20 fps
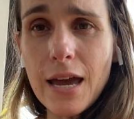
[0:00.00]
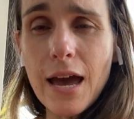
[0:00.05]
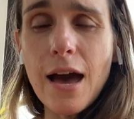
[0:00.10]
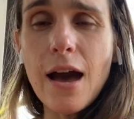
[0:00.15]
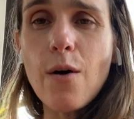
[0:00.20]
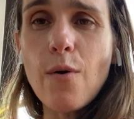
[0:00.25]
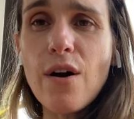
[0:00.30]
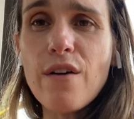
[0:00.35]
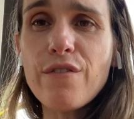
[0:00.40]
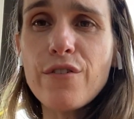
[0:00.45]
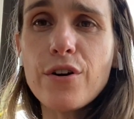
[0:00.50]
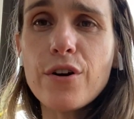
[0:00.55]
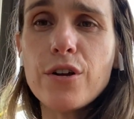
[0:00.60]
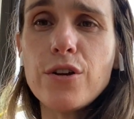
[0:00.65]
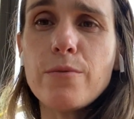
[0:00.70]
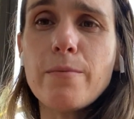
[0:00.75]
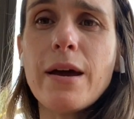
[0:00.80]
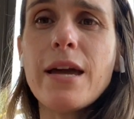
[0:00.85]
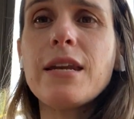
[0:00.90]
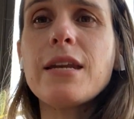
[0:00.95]
However,
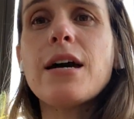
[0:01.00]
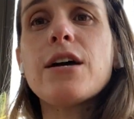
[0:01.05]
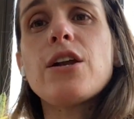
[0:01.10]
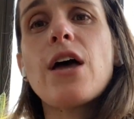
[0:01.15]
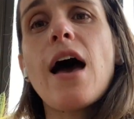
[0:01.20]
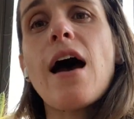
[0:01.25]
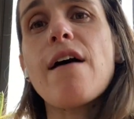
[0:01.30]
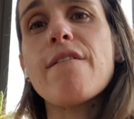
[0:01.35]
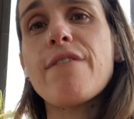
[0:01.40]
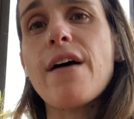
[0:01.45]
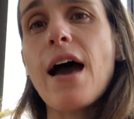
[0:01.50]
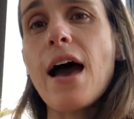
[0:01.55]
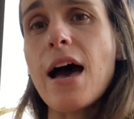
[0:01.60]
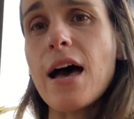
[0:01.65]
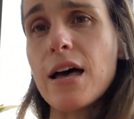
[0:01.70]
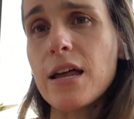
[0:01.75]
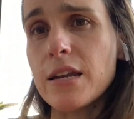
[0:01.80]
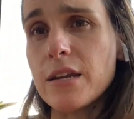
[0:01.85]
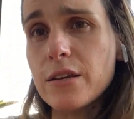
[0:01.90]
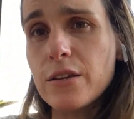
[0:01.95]
you might not have
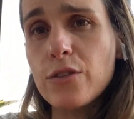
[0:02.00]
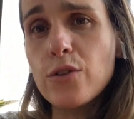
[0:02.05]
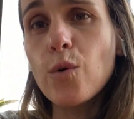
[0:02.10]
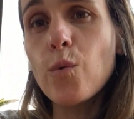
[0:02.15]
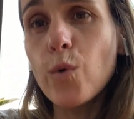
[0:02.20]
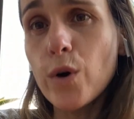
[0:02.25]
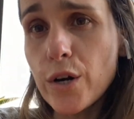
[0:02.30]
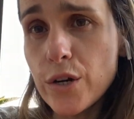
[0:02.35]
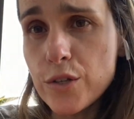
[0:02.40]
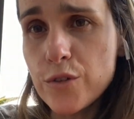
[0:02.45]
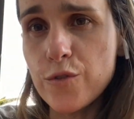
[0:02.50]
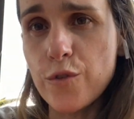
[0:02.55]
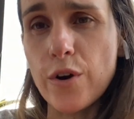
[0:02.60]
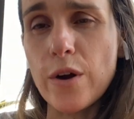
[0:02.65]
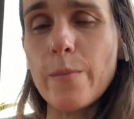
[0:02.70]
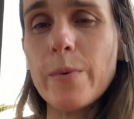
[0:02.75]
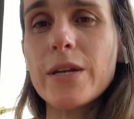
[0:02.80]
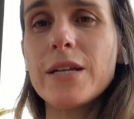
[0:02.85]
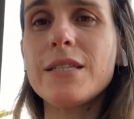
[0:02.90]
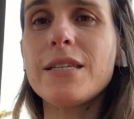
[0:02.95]
had the words
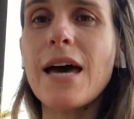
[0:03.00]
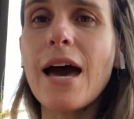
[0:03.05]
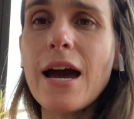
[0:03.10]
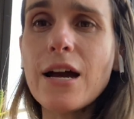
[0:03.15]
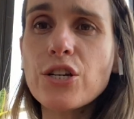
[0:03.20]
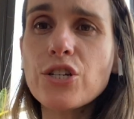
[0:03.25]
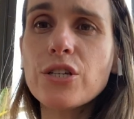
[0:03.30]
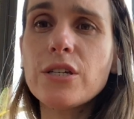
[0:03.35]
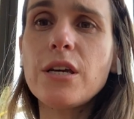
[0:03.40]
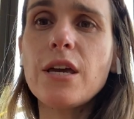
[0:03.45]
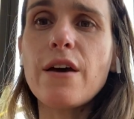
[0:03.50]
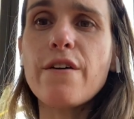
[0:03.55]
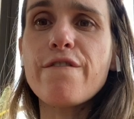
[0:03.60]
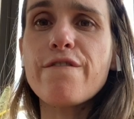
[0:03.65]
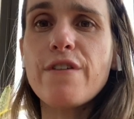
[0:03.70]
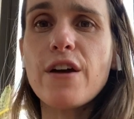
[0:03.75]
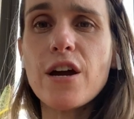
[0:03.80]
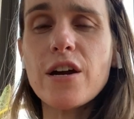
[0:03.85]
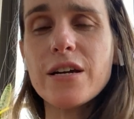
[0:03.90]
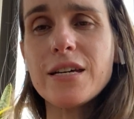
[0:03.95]
for it, but it's actually a
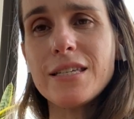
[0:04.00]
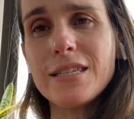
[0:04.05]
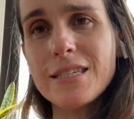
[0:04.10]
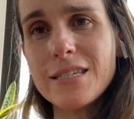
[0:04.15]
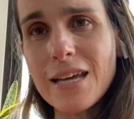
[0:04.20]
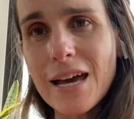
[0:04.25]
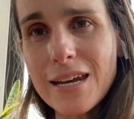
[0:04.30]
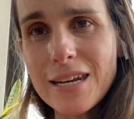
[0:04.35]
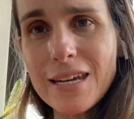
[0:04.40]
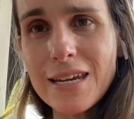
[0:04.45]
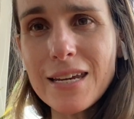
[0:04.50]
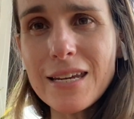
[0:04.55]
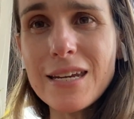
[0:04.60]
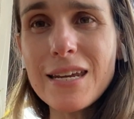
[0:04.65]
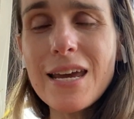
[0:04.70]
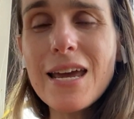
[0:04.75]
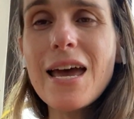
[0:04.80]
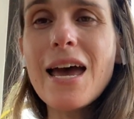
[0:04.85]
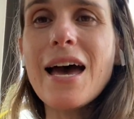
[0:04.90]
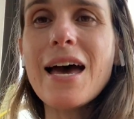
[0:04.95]
very
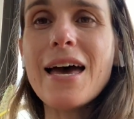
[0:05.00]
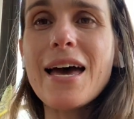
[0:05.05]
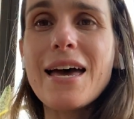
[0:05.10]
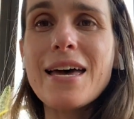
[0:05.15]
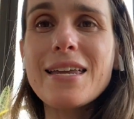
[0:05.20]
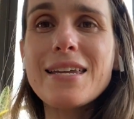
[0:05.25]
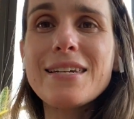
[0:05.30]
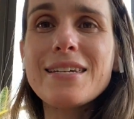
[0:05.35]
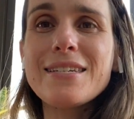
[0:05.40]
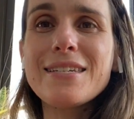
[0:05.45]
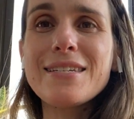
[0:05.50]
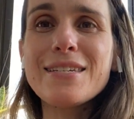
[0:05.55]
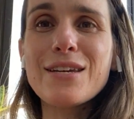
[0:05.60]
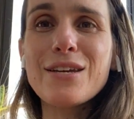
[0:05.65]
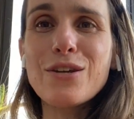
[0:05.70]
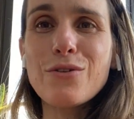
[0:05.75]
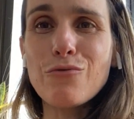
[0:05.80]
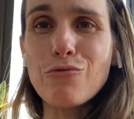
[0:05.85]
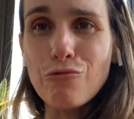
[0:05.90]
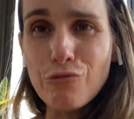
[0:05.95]
studied and
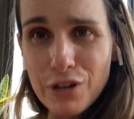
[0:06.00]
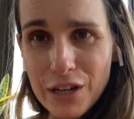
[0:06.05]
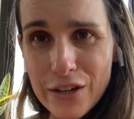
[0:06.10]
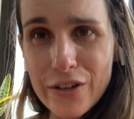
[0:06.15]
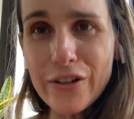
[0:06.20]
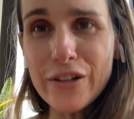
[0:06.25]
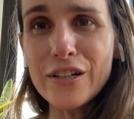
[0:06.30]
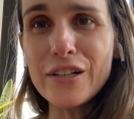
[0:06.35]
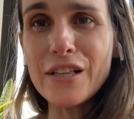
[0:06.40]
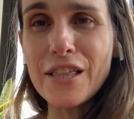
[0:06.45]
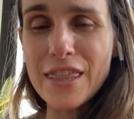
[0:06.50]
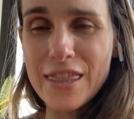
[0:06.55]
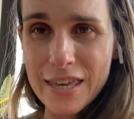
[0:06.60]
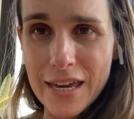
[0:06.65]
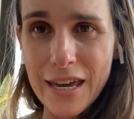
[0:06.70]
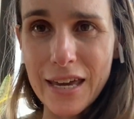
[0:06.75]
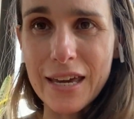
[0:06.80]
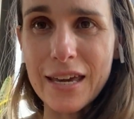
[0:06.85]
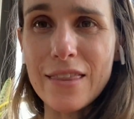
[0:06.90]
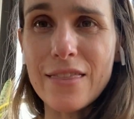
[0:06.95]
real
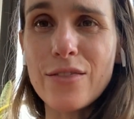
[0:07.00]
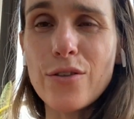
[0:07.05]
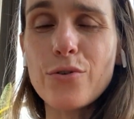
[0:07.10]
thing.